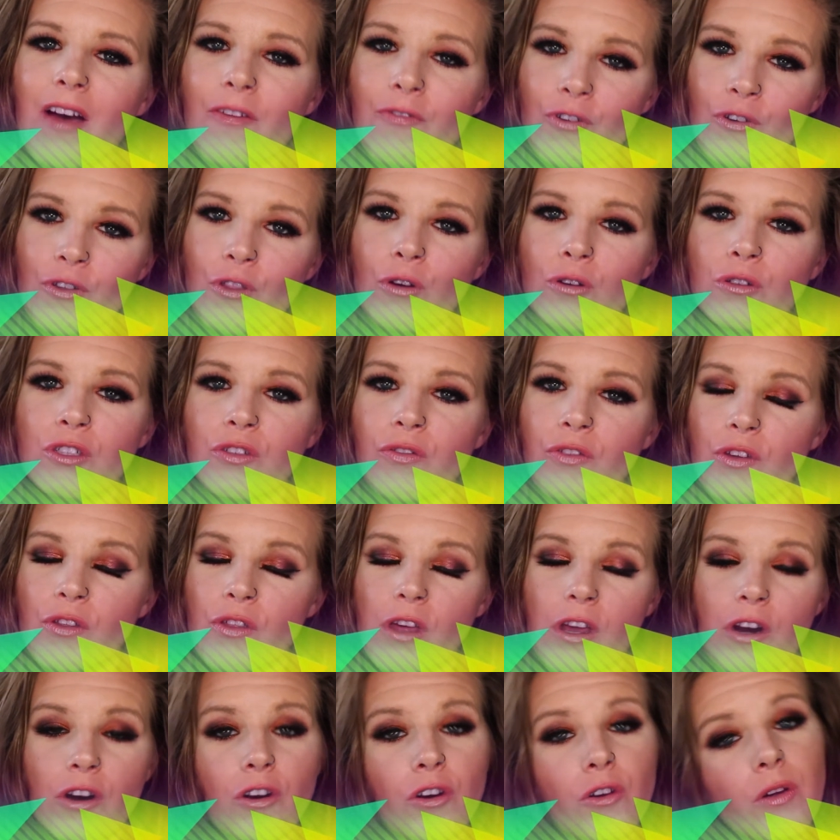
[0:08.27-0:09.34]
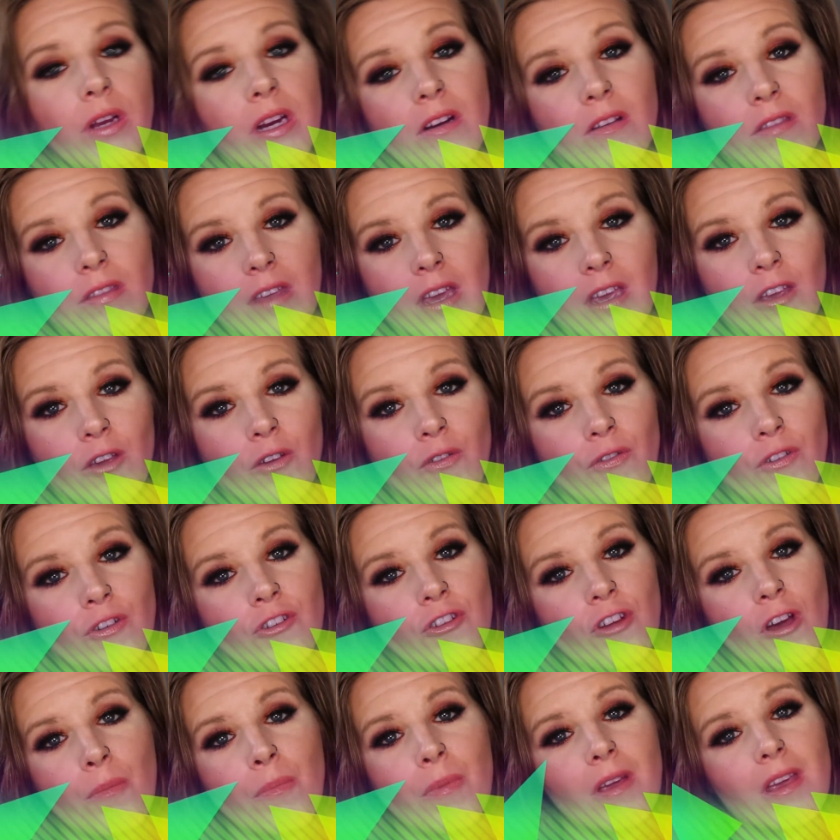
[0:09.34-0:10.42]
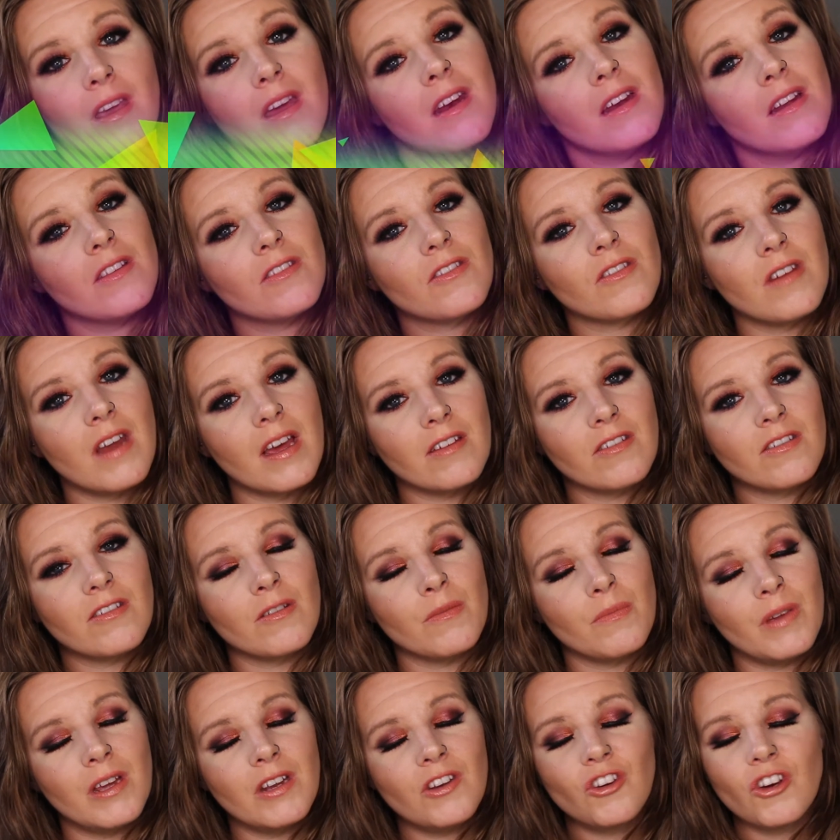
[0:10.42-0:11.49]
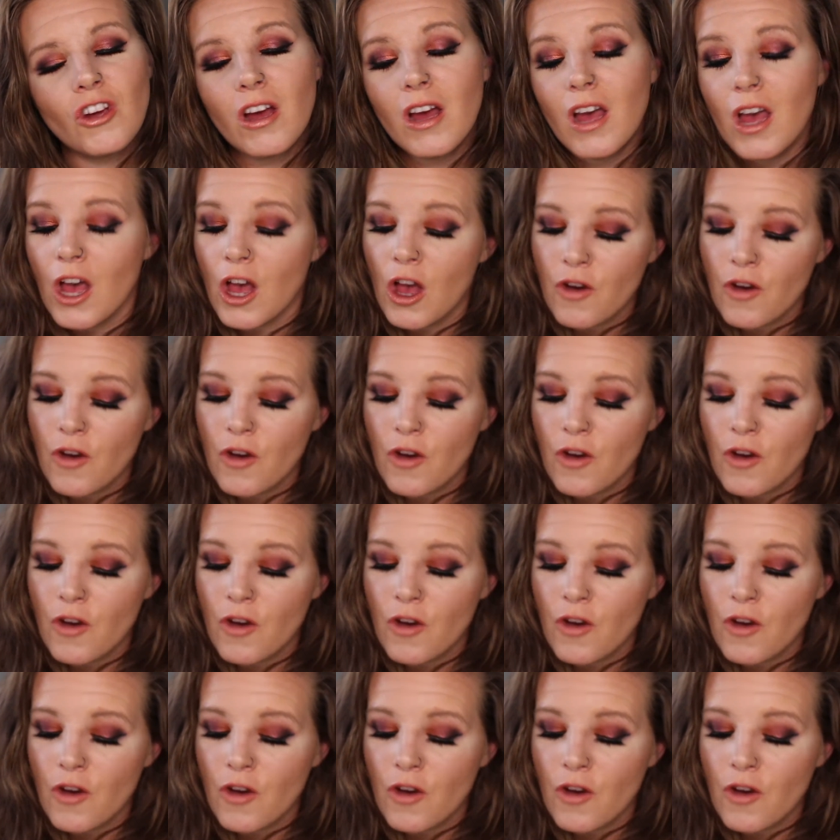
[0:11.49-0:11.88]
For those of you that are new here, thank you for stopping in. It's nice to meet you.